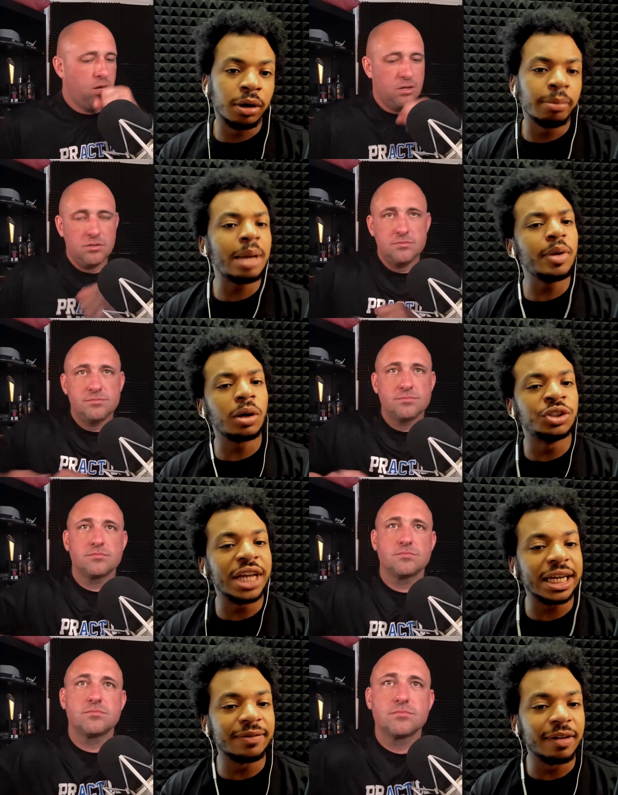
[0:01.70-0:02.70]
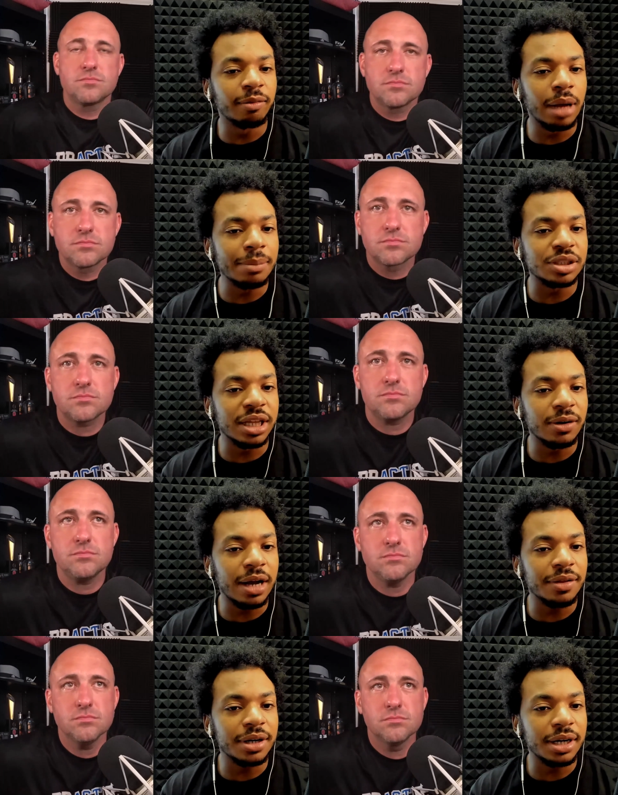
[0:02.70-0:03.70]
Speaker 1: or maybe our second favorite mom slayer
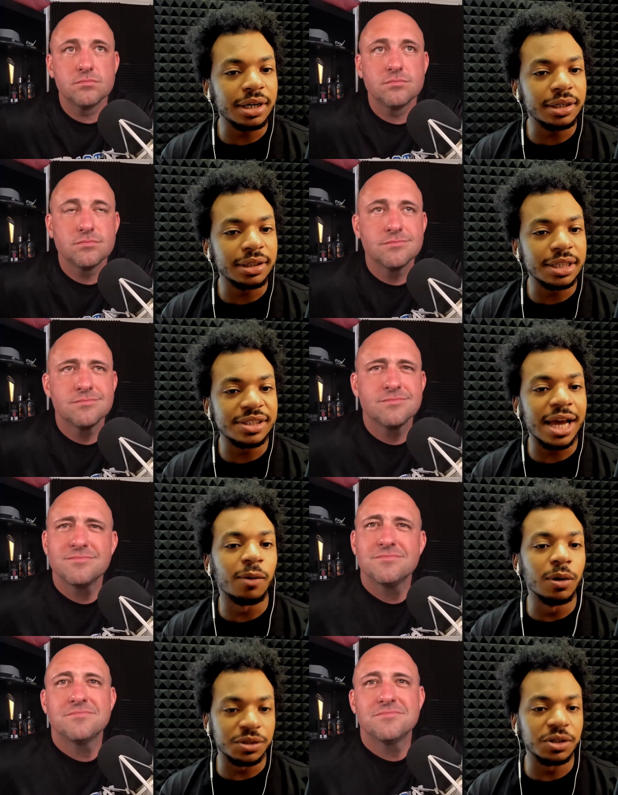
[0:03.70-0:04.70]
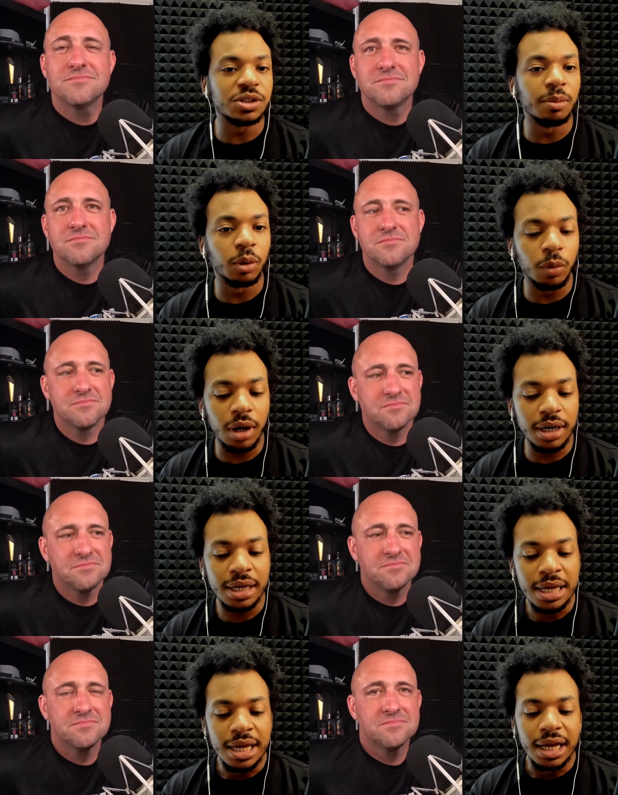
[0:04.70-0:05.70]
now that that Zach Wilson is number
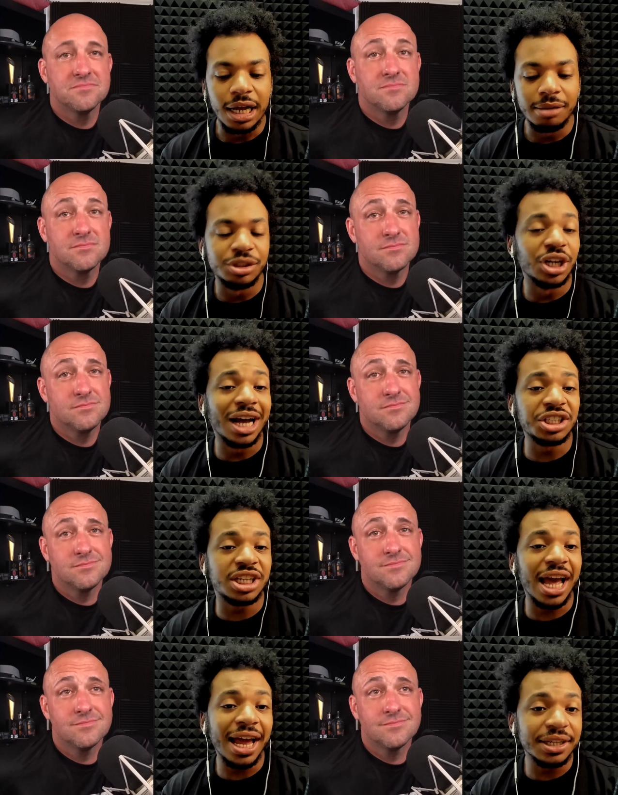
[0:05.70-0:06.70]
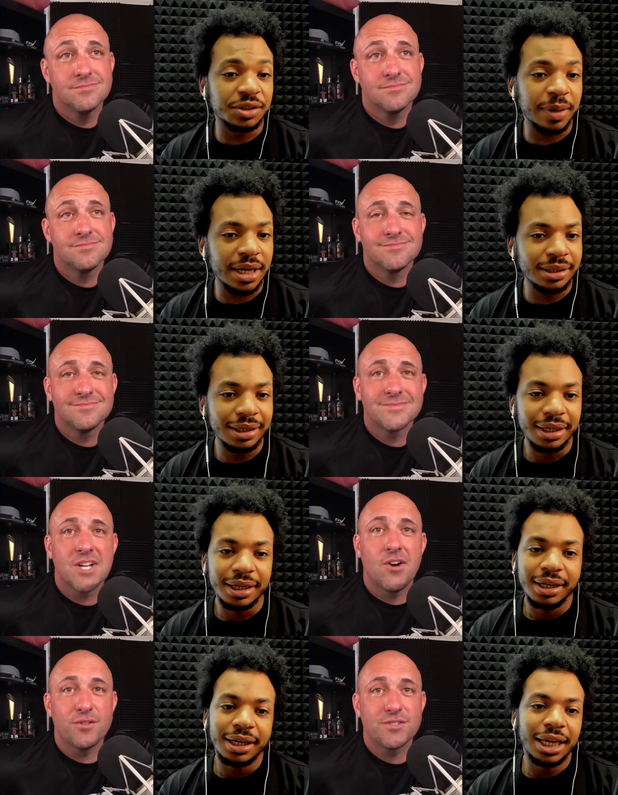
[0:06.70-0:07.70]
one, Josh Gattis, man.
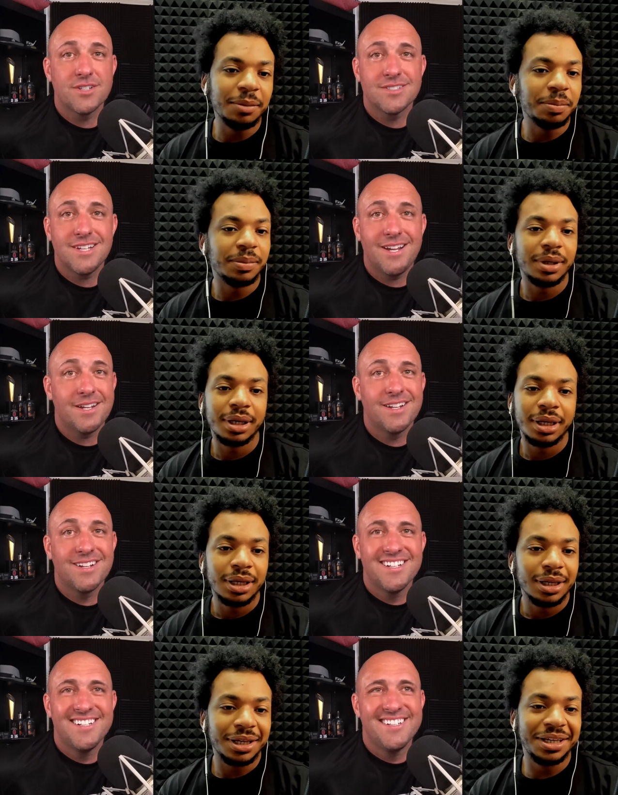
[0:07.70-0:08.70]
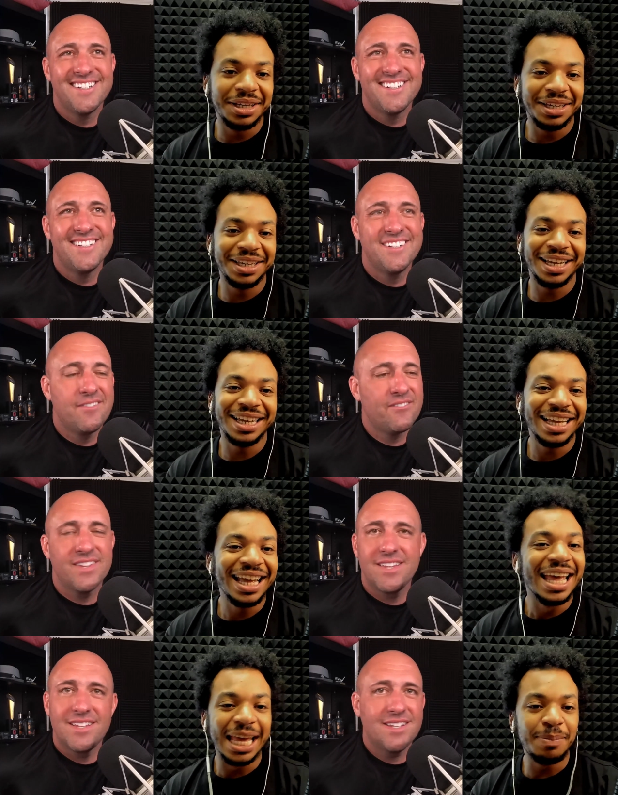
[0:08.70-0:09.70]
Oh, I was
Speaker 2: going to say.
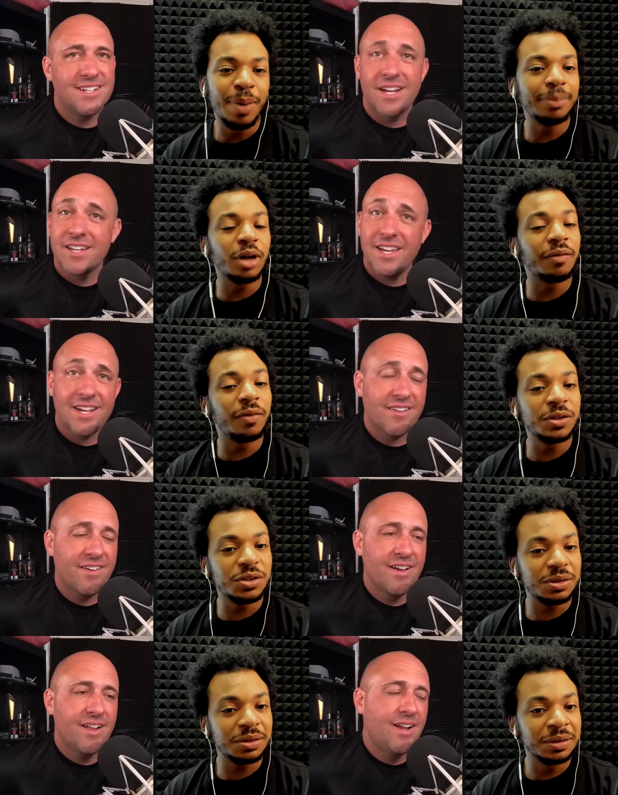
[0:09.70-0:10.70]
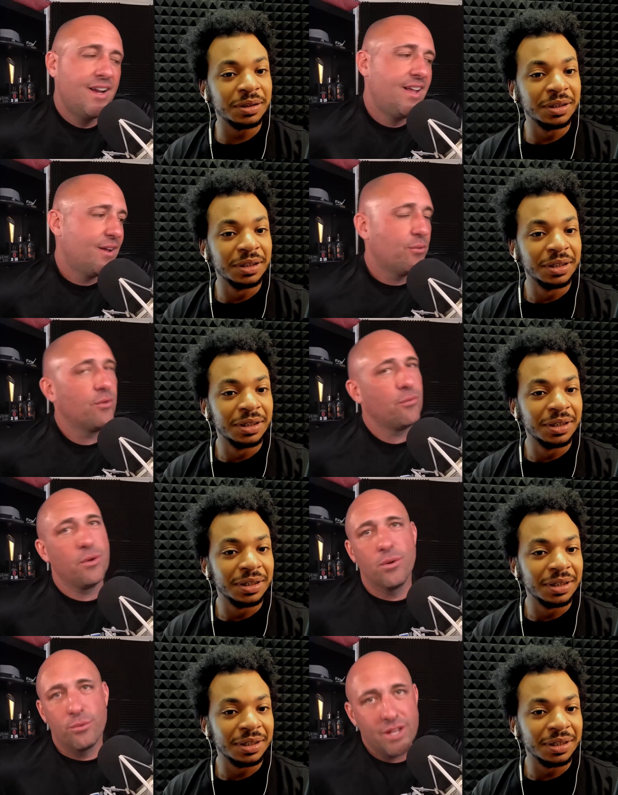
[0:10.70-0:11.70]
Speaker 1: He popped off on.
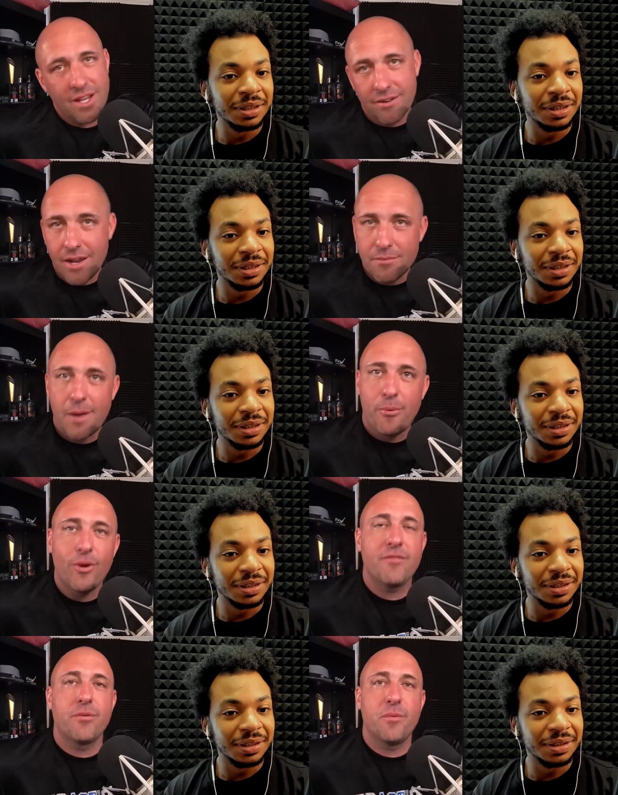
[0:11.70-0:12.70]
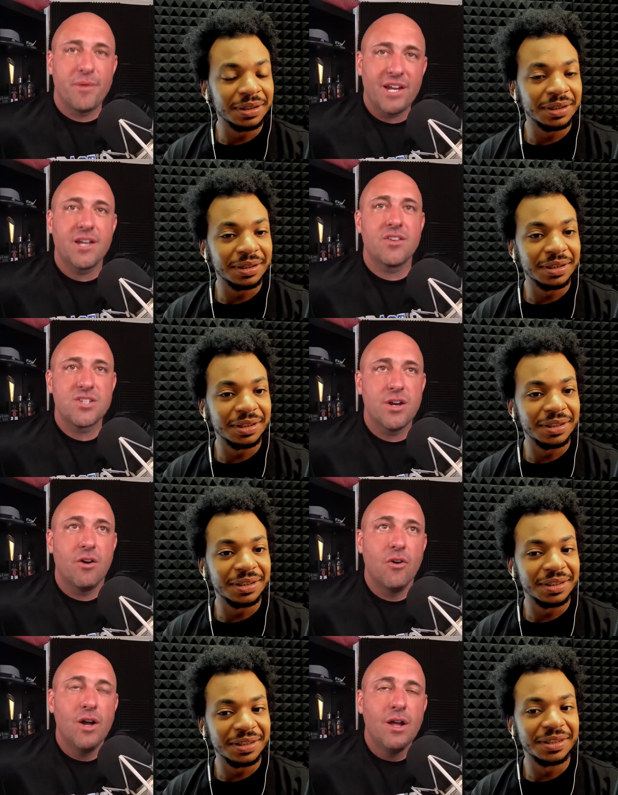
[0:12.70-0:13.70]
Speaker 2: We will reiterate my point from the beginning of the show.